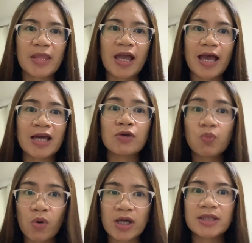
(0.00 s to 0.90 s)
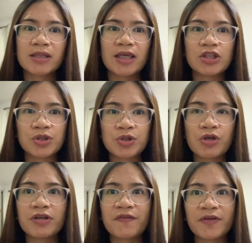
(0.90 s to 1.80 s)
I was a
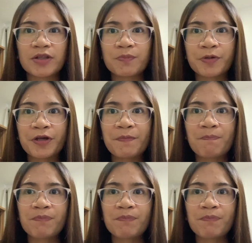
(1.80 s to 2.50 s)
junior developer,